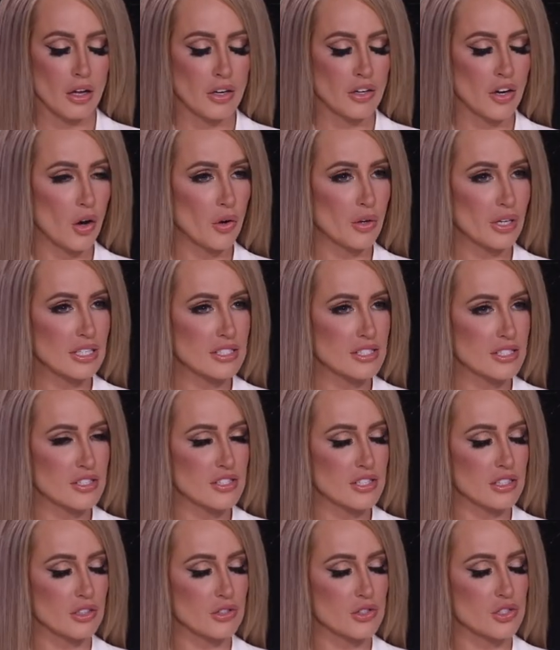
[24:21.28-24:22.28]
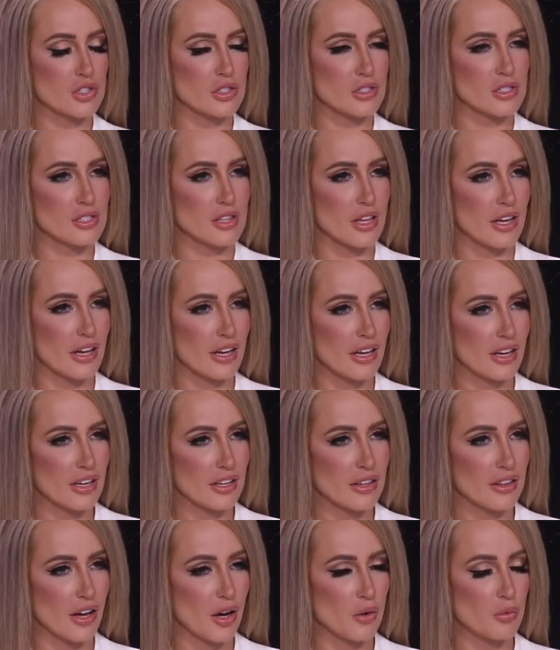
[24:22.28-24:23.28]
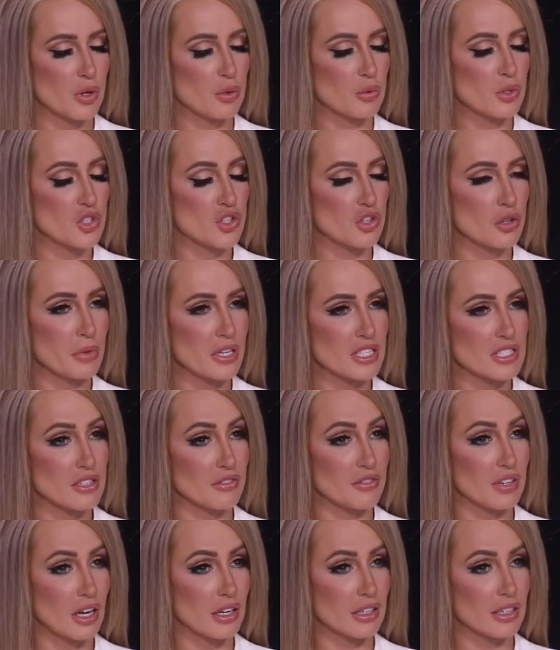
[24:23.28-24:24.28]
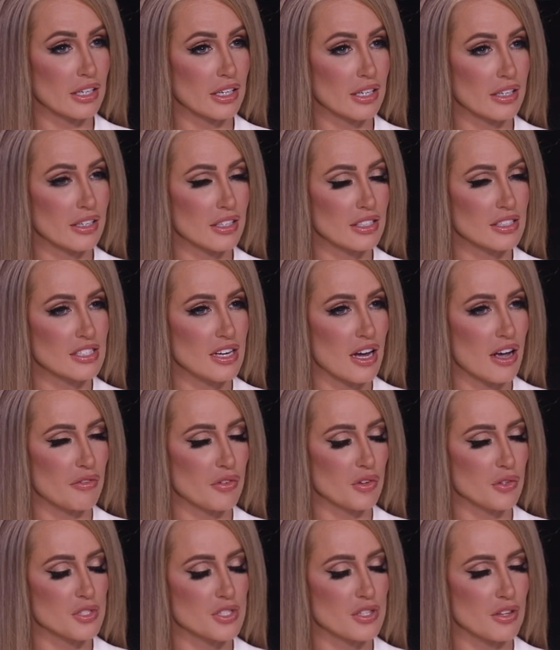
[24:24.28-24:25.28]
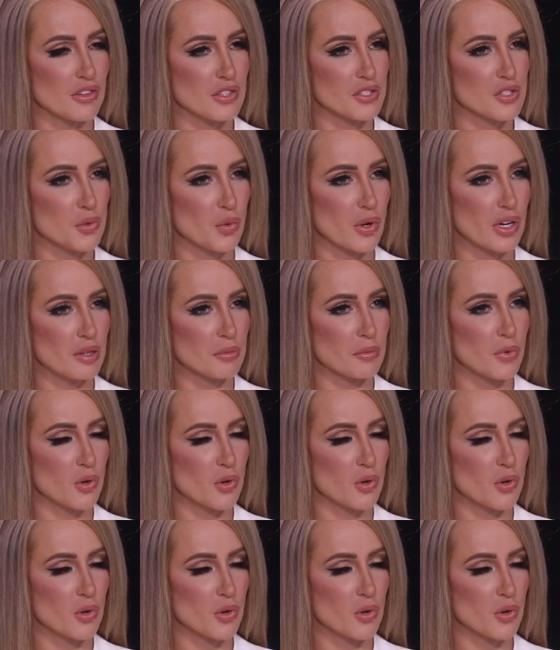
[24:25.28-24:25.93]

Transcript: No easy solutions there either. We wish you the best of luck in Davos this week.